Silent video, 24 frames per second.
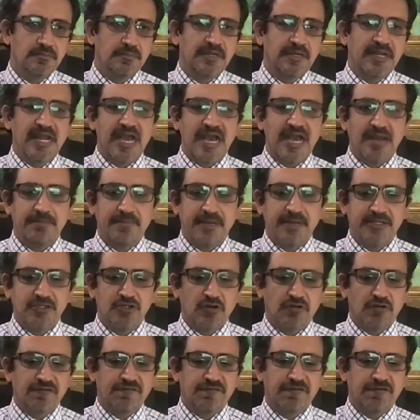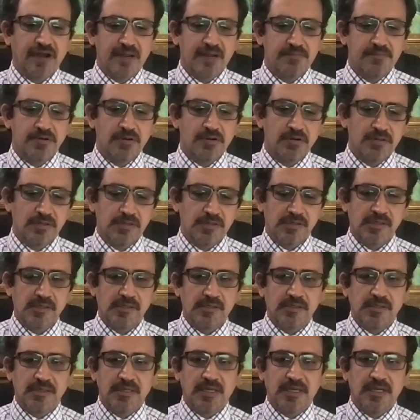damage or
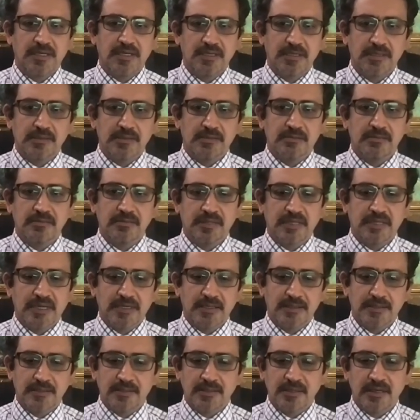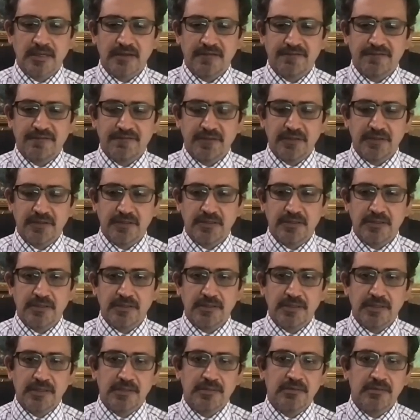fibrosis that is left with the
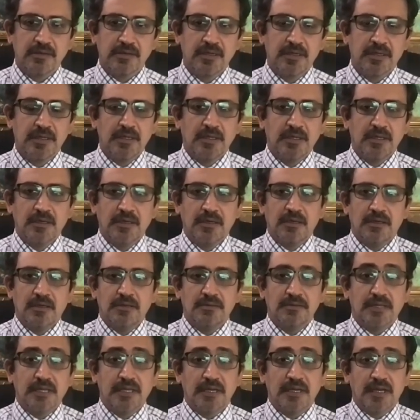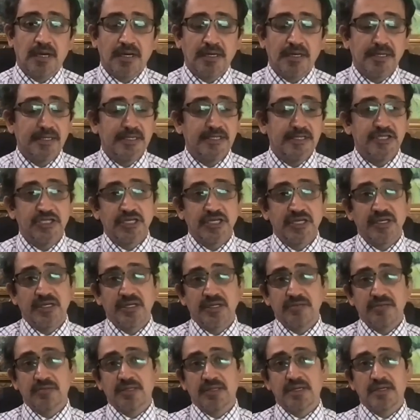disease. There are
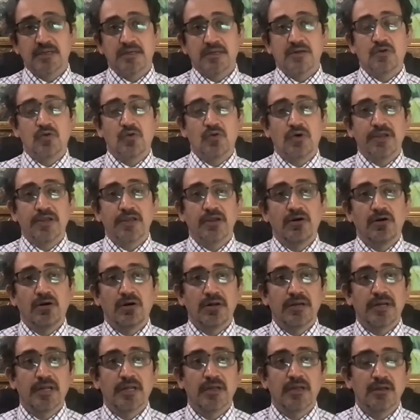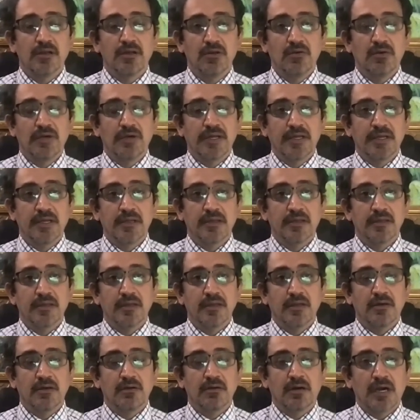initiatives that are going on, including,
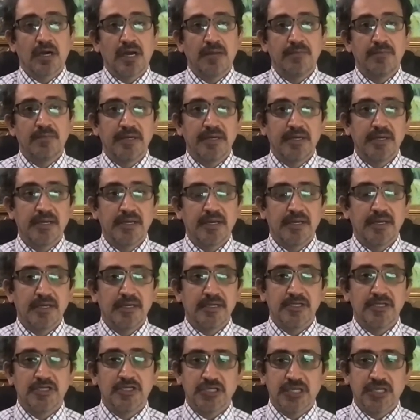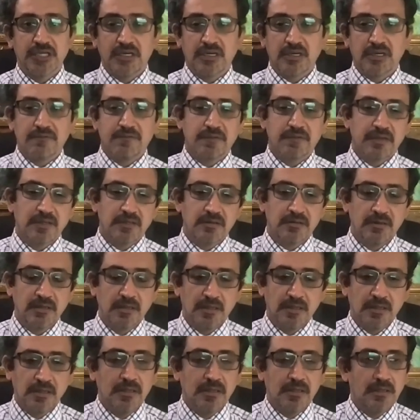I'm leading an initiative with
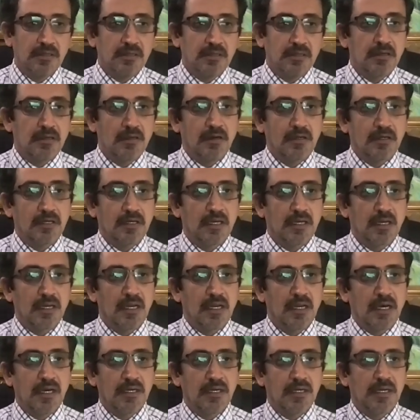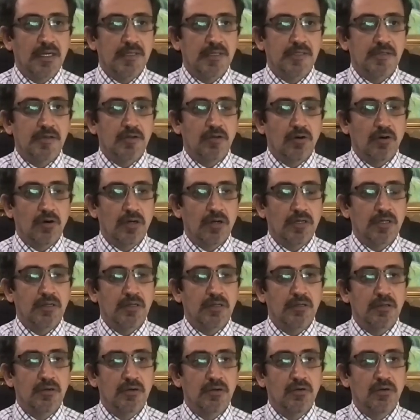Dr. Alain Lescott,
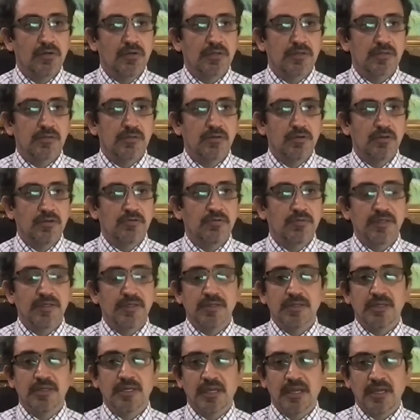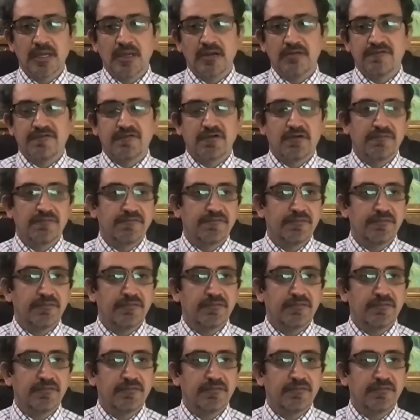who's visiting here from